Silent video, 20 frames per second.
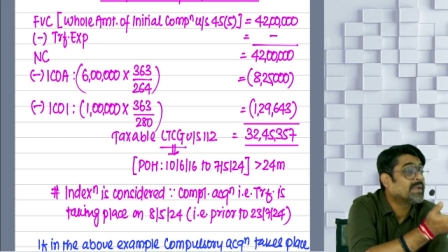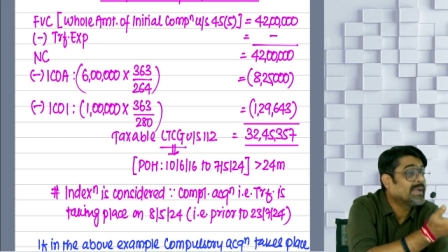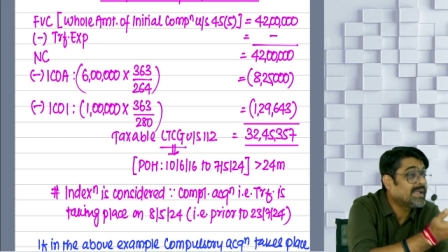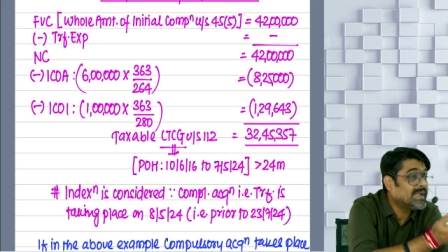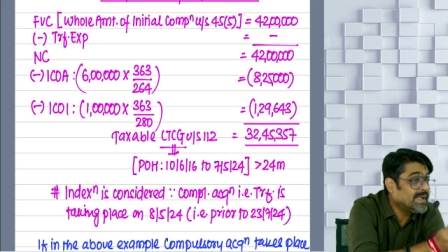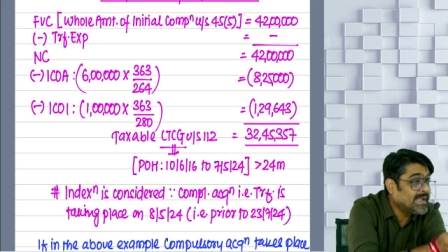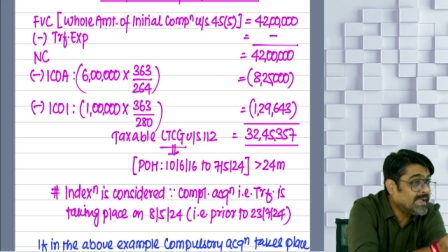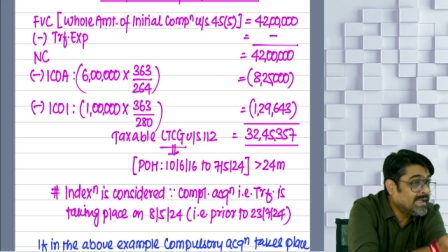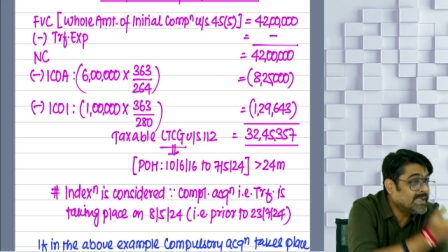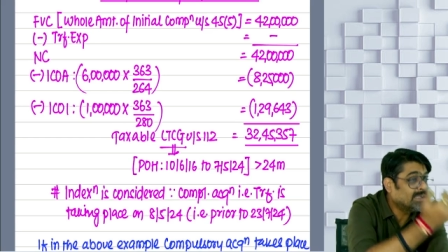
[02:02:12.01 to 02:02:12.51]

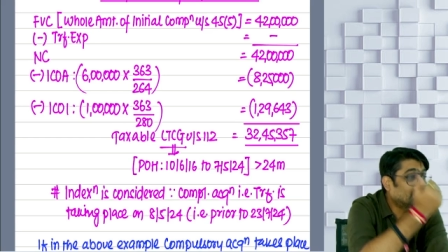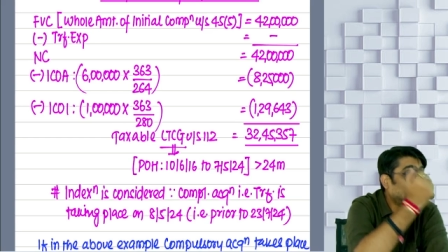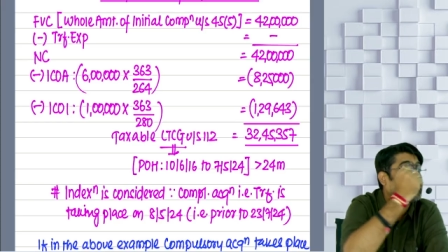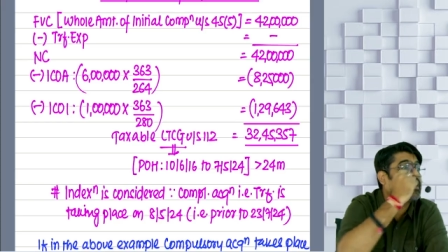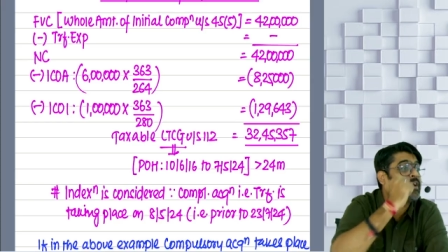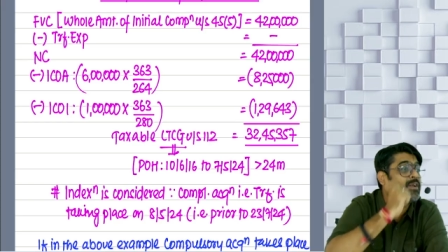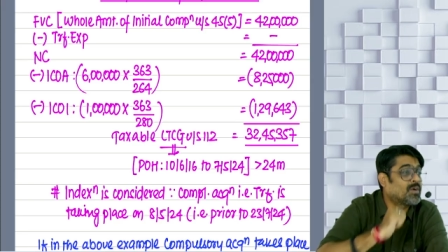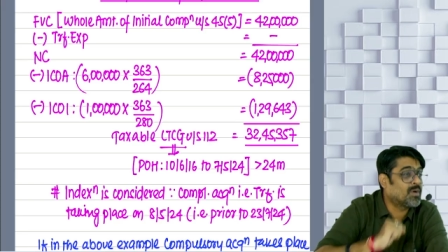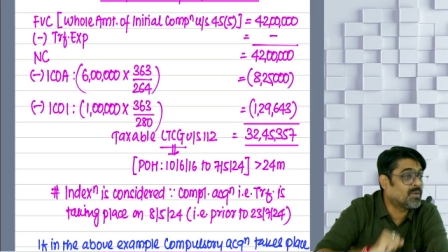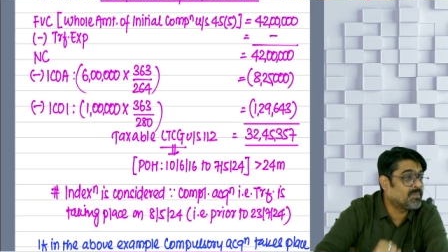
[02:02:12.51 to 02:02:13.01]

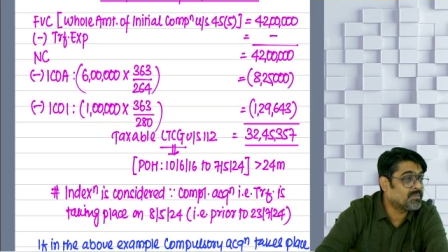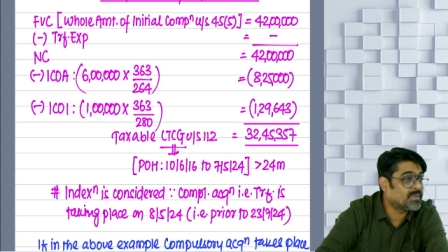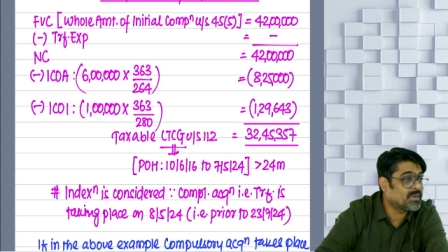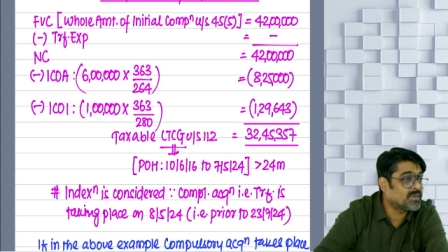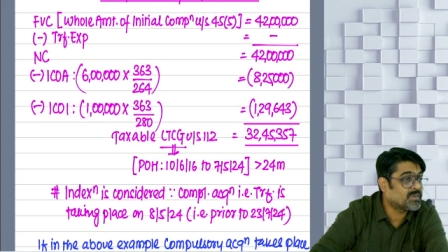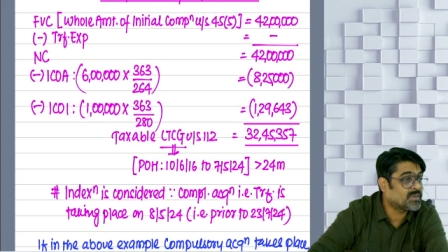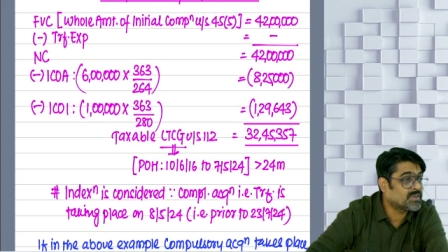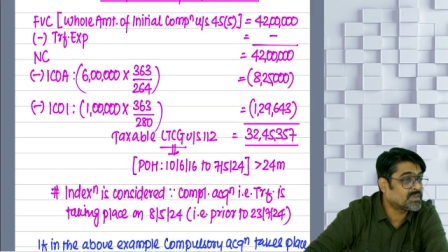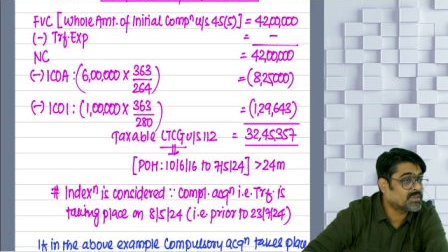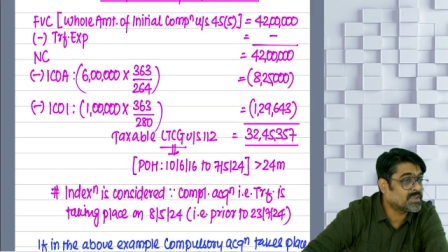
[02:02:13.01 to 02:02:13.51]
initial
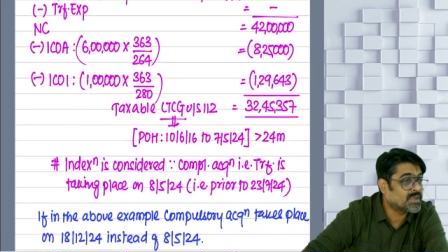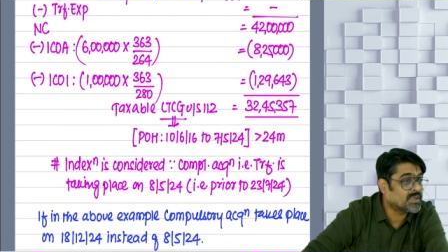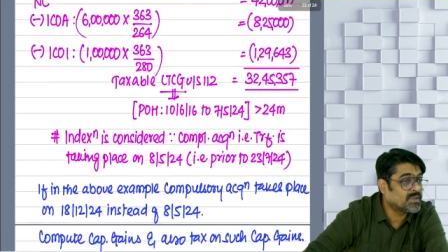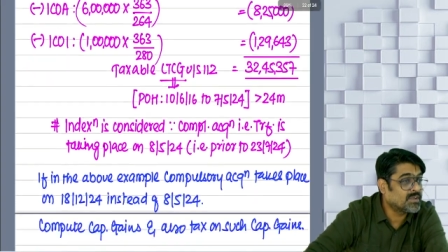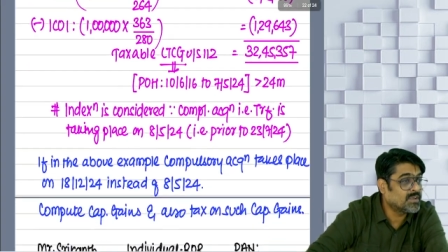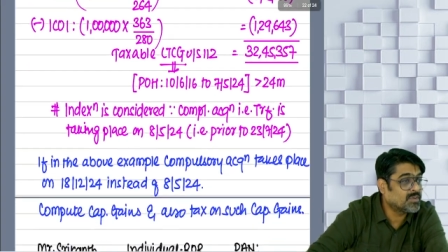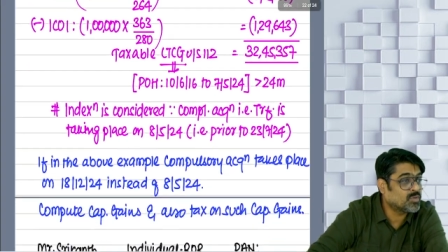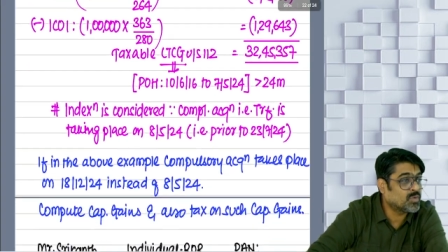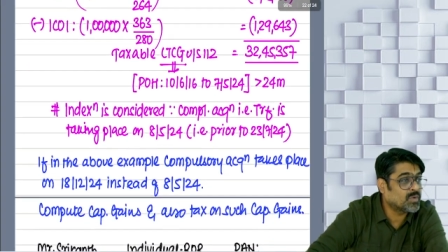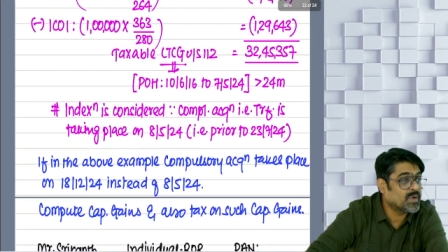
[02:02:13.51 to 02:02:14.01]
compensation,
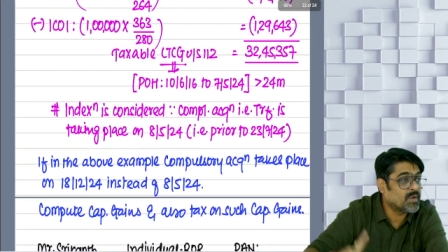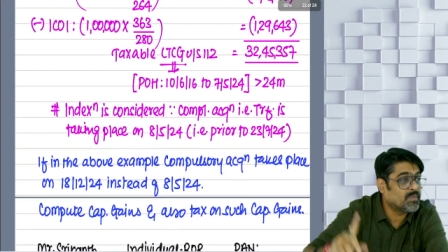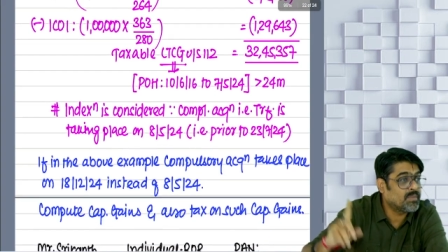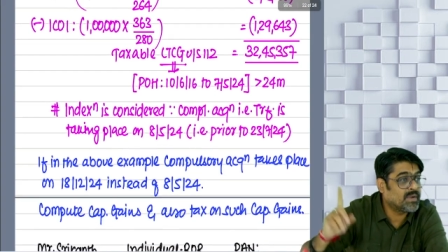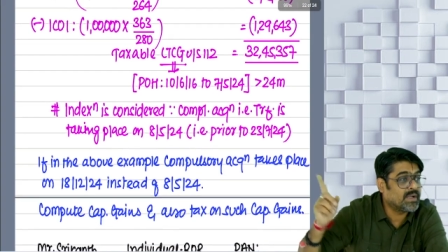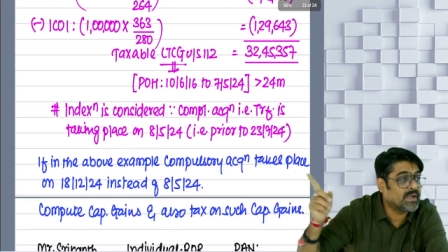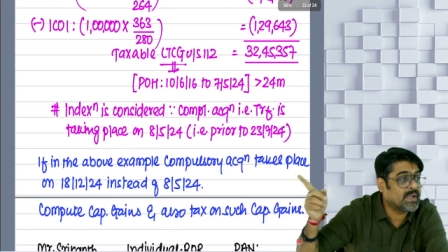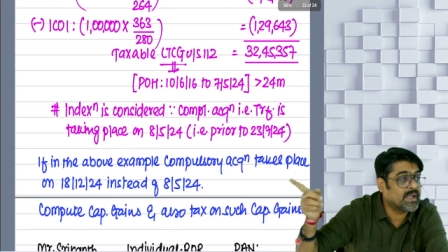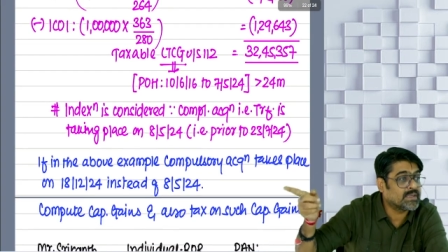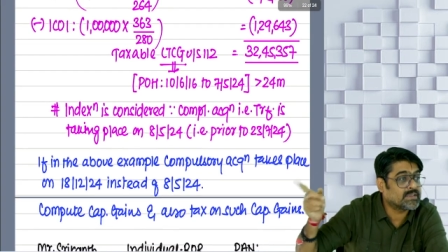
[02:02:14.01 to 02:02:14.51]
this would have
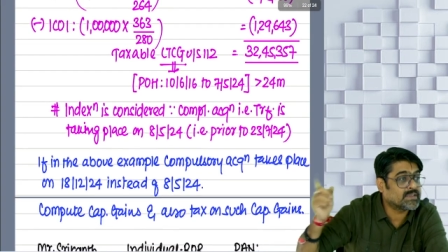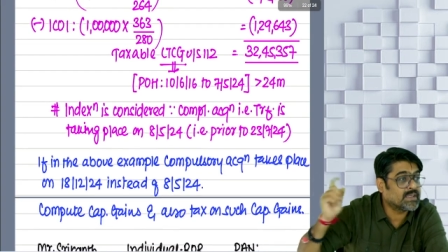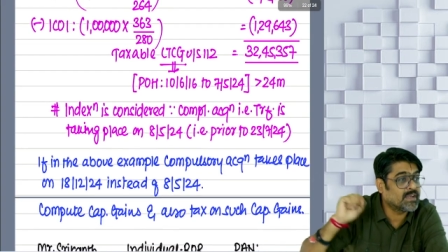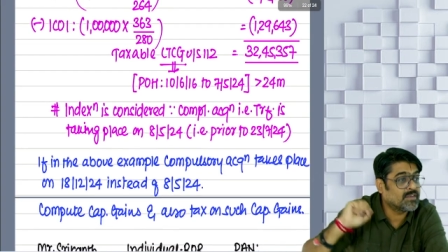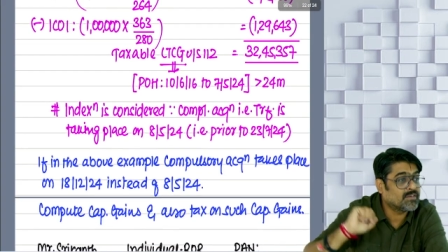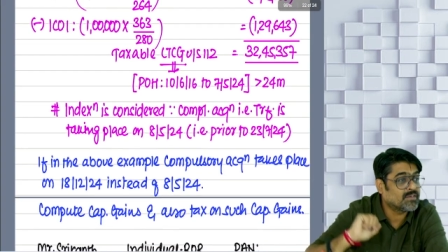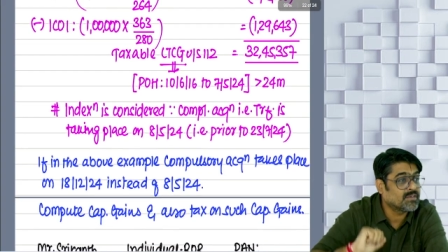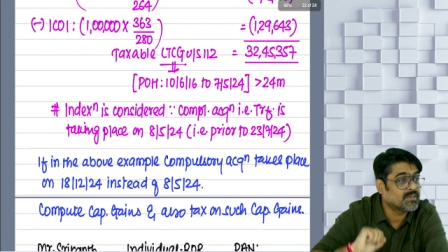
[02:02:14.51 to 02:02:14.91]
been taxed as.